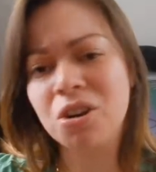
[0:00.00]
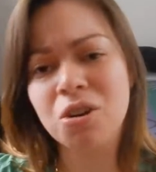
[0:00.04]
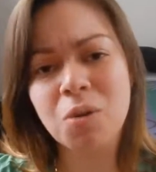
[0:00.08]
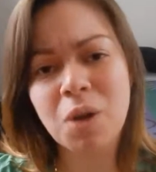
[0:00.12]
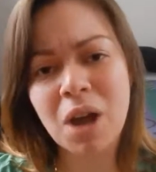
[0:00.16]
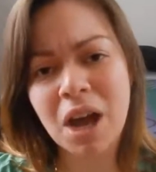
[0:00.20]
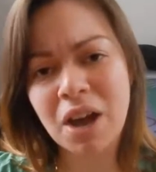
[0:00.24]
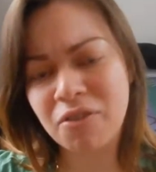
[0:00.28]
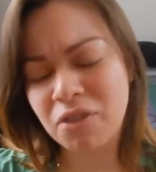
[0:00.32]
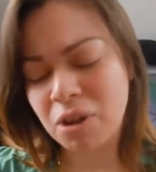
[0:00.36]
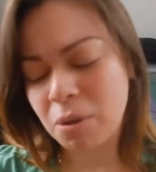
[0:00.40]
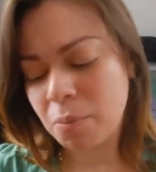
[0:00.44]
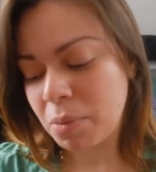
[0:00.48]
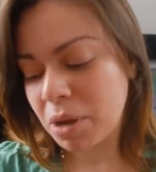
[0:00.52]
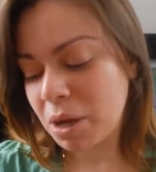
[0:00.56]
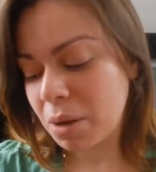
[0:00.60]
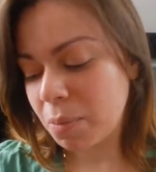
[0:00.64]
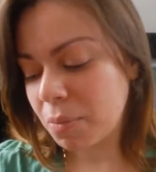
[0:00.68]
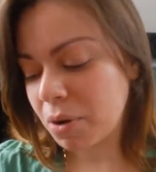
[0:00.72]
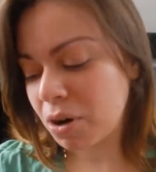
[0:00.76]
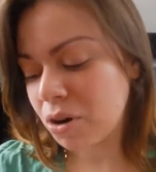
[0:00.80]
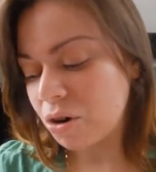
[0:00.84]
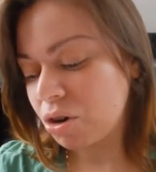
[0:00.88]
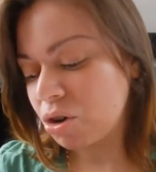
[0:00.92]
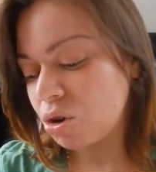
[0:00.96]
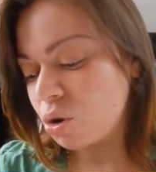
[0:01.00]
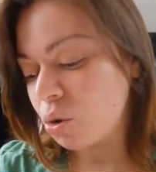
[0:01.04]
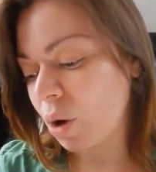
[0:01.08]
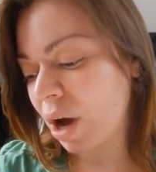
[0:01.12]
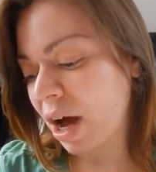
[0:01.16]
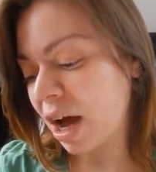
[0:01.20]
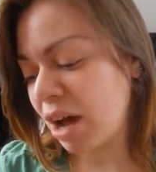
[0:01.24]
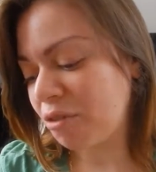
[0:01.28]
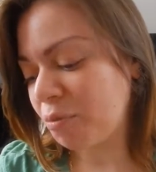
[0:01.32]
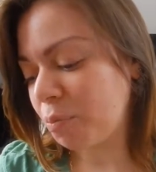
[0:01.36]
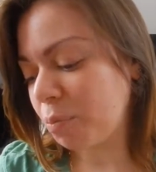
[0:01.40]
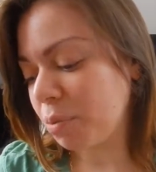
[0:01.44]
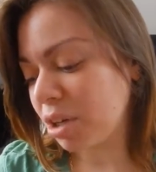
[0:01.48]
You have a big mirror, you
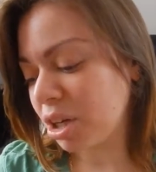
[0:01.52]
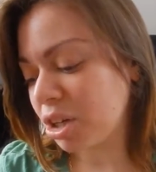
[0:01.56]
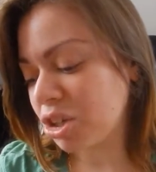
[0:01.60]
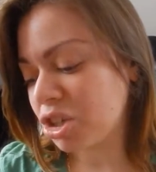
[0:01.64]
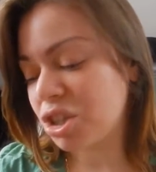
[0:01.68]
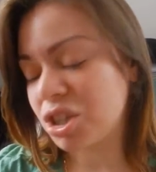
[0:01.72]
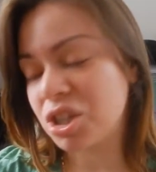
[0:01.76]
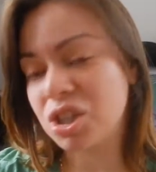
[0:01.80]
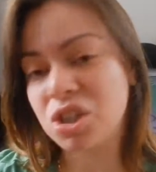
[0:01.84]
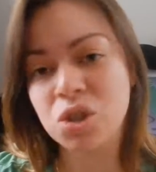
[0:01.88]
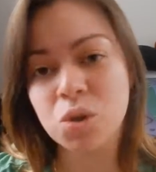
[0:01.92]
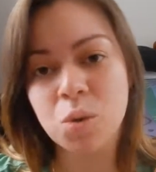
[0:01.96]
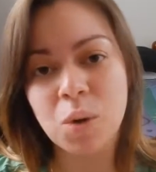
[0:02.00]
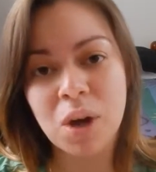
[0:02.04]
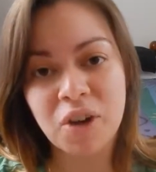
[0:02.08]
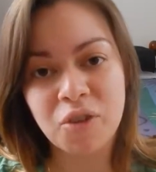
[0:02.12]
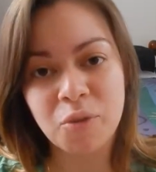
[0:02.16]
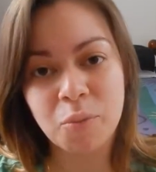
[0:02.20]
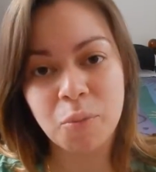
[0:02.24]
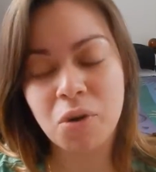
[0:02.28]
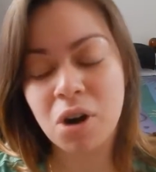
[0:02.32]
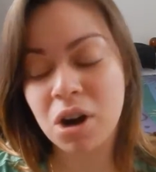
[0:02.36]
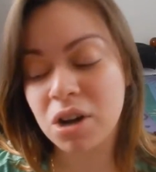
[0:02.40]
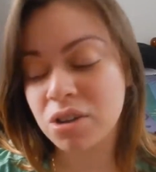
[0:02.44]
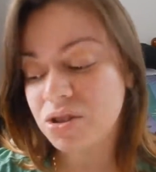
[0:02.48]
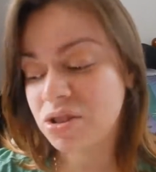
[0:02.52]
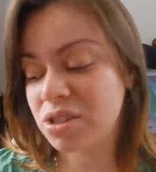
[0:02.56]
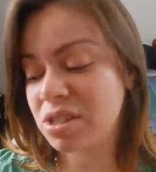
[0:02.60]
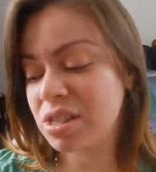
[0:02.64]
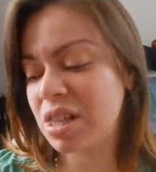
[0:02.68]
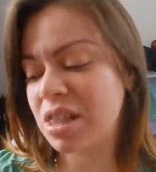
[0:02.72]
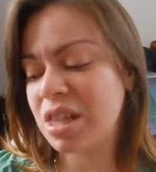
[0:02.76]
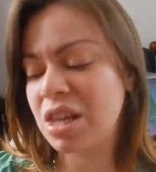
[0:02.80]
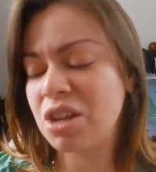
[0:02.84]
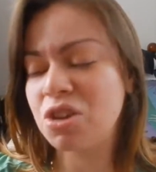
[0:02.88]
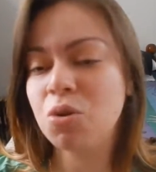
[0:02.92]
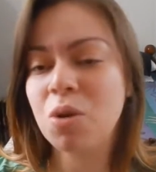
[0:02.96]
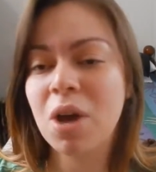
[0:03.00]
have blushes, you have bronzes,
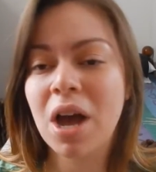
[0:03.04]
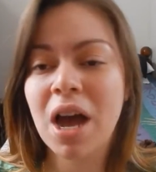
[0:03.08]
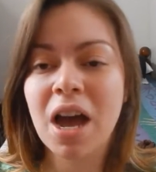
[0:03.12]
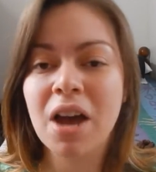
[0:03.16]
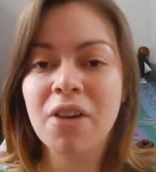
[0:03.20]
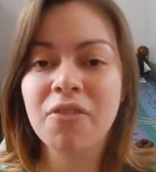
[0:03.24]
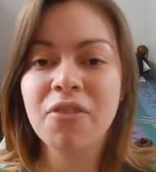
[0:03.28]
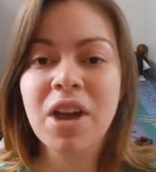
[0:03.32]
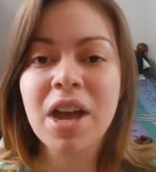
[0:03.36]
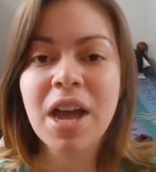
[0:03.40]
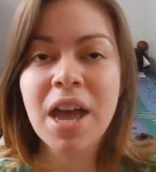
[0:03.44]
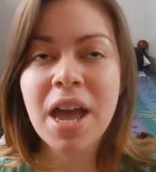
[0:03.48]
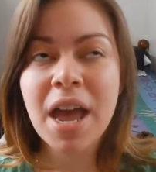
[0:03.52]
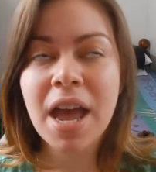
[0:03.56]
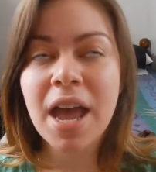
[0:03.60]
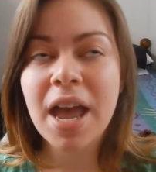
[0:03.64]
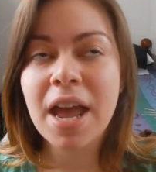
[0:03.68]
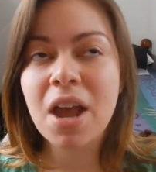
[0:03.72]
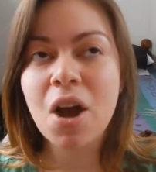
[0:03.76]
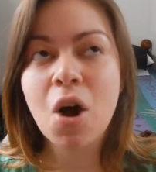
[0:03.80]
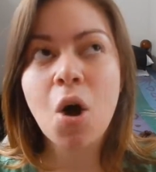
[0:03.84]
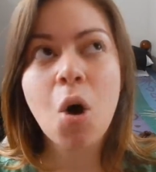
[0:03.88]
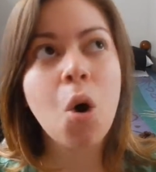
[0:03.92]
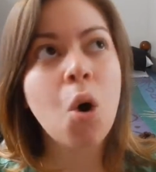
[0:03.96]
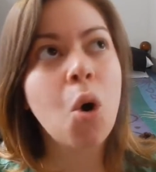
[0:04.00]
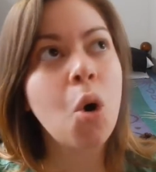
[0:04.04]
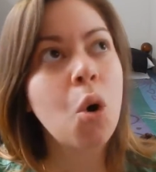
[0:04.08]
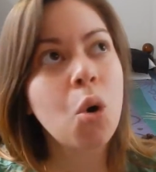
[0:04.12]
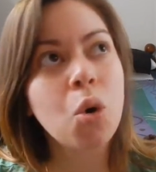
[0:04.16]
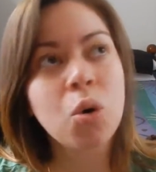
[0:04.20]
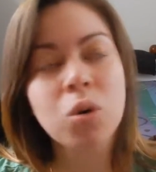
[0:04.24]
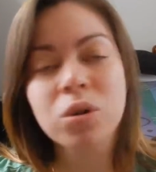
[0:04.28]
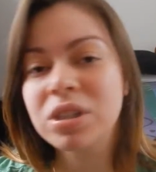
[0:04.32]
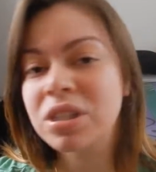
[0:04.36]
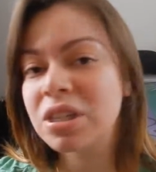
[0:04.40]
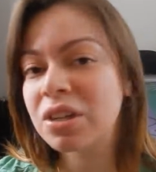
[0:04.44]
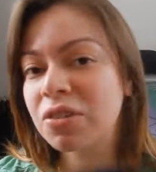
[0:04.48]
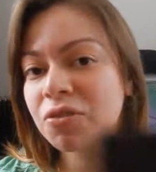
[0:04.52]
and then you have a
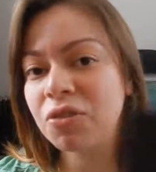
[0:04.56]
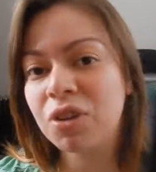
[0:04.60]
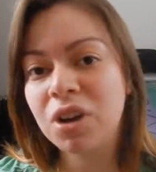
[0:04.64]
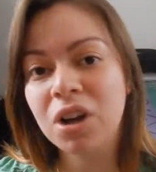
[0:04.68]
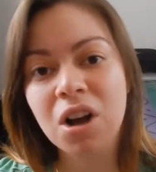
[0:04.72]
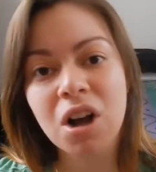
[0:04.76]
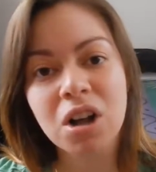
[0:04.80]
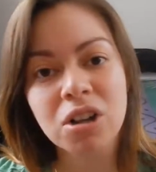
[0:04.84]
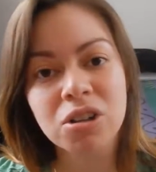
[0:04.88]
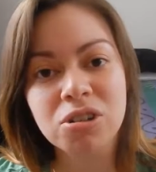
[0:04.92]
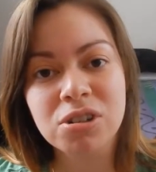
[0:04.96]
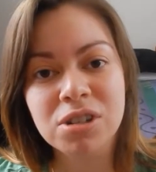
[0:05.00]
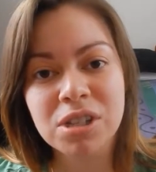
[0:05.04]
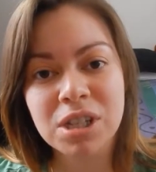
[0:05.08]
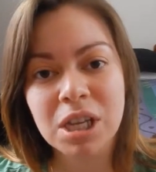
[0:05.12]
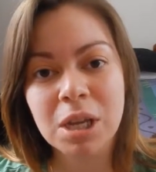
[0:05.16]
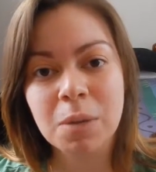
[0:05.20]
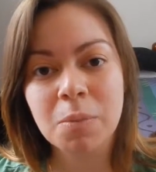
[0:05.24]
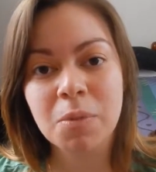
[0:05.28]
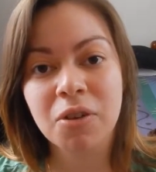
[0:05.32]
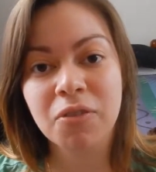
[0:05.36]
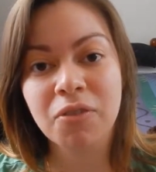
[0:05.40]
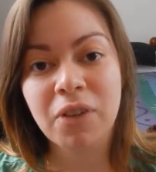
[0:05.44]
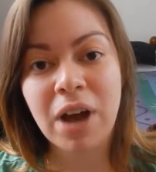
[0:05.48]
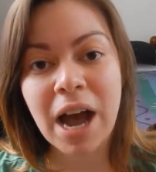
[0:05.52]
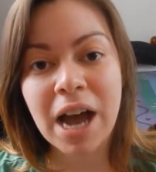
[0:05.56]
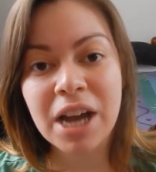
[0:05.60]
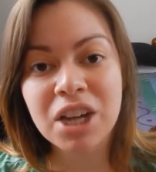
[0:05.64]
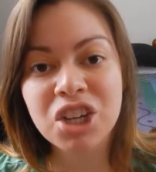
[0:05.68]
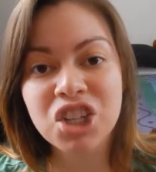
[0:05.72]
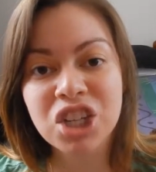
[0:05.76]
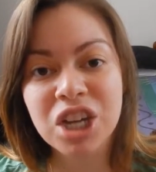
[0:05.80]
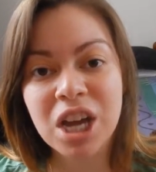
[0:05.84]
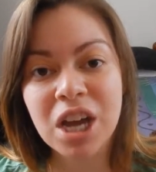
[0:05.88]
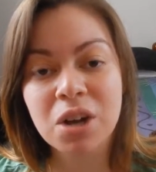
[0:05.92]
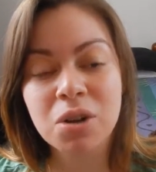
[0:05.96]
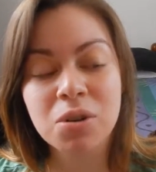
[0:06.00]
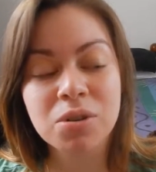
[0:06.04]
whole different color scheme of
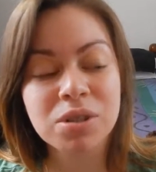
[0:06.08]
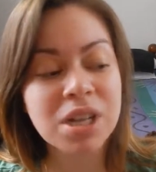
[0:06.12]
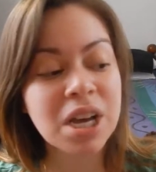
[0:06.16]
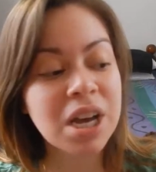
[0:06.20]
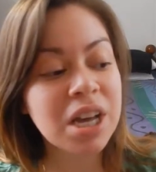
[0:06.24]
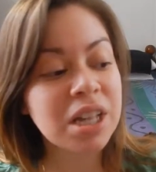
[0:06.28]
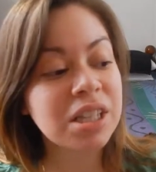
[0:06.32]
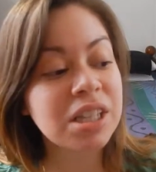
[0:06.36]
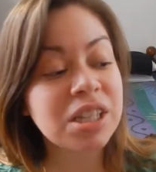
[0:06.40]
eyeshadows.